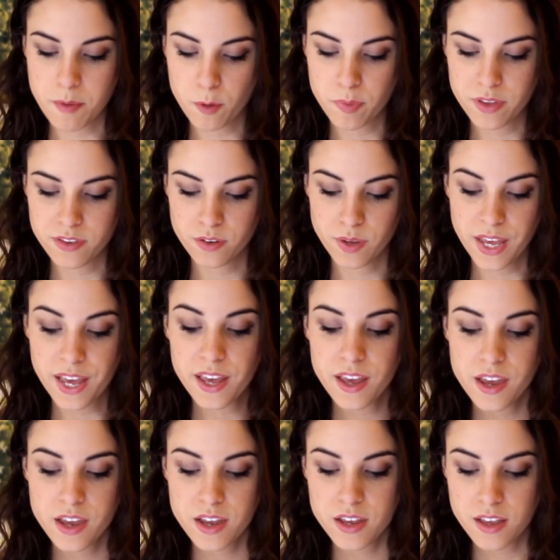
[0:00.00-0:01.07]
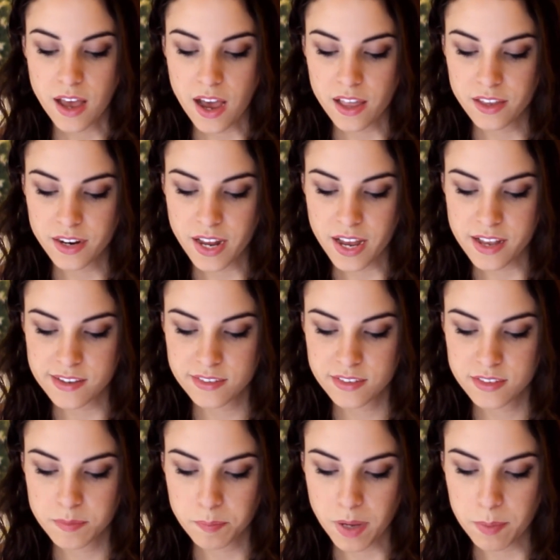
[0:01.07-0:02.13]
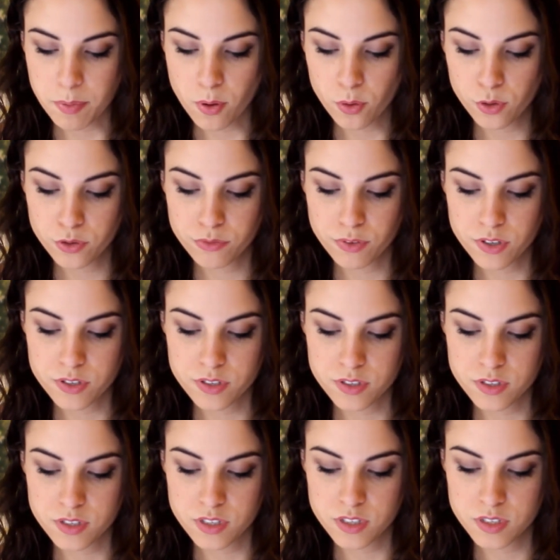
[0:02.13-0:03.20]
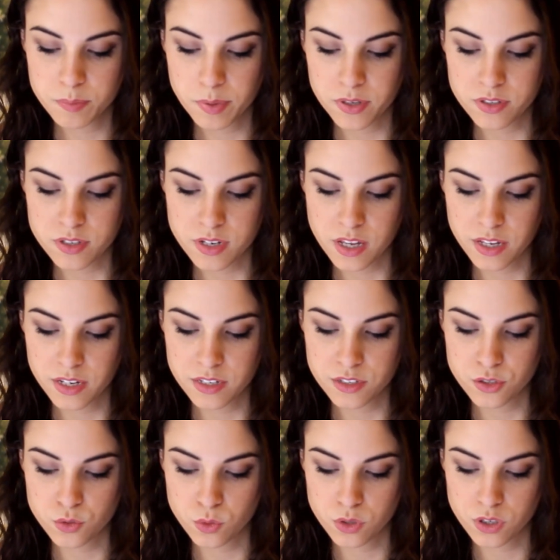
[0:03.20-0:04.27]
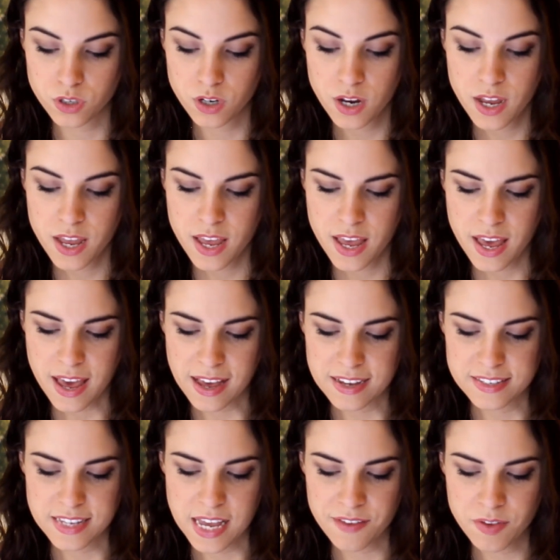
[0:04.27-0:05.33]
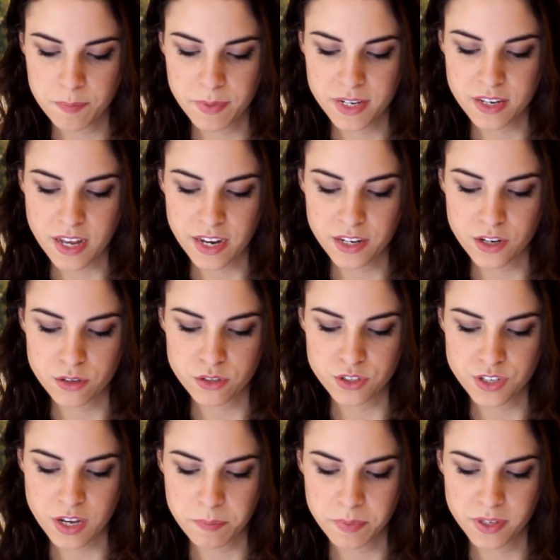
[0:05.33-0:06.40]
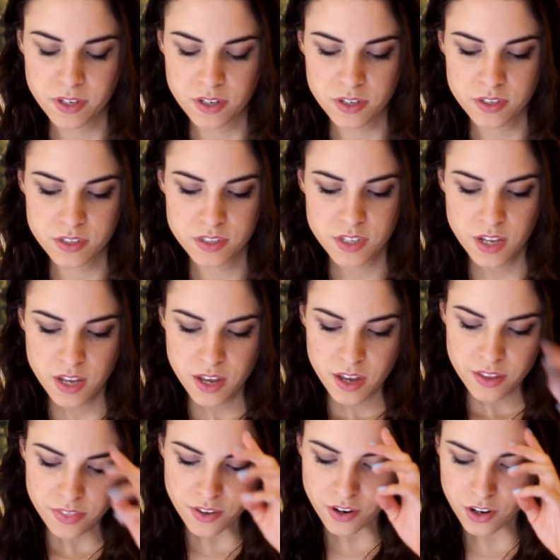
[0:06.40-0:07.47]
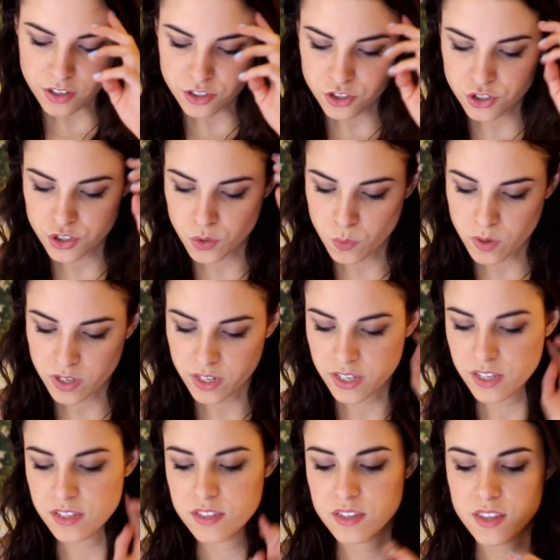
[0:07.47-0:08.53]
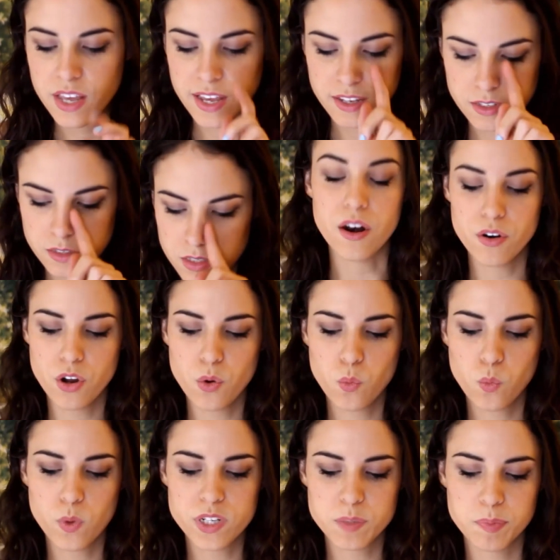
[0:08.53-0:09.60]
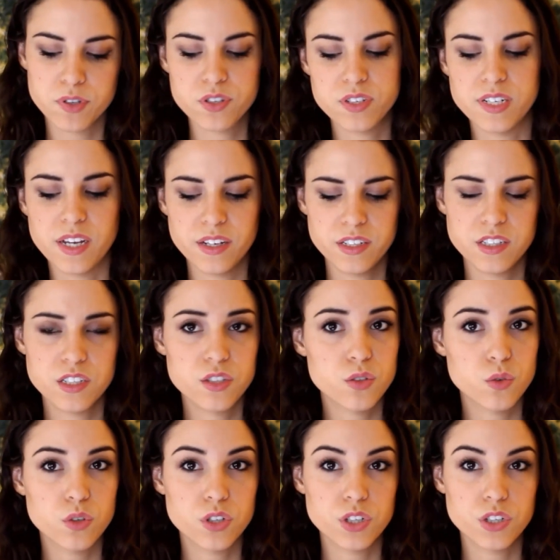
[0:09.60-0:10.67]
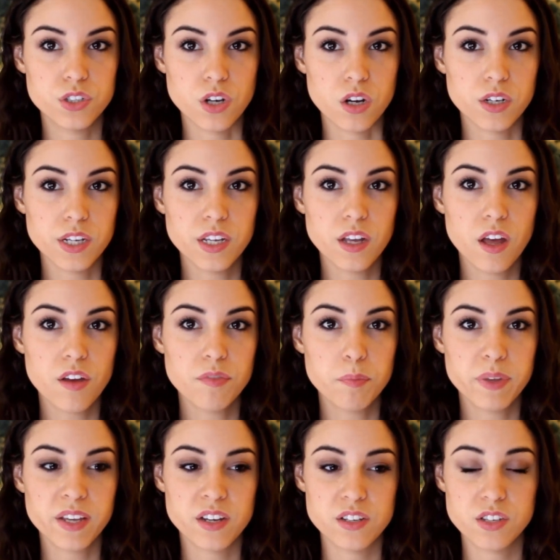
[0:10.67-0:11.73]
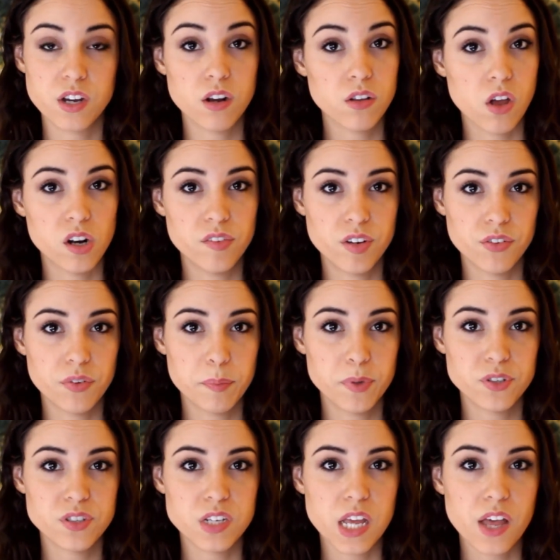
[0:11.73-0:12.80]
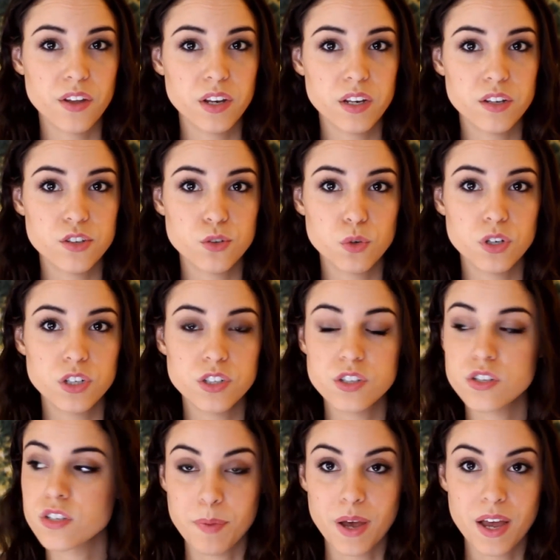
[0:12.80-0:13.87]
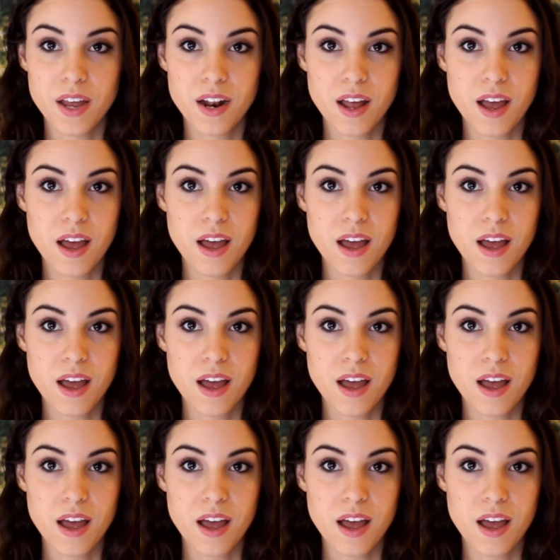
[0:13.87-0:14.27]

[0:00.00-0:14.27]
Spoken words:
if that's okay. Alan asks, bipolar versus personality disorder, as haven't been diagnosed yet because they're unsure what it is. Thanks. I don't know which personality disorder you're talking of because there are a lot of different personality disorders, but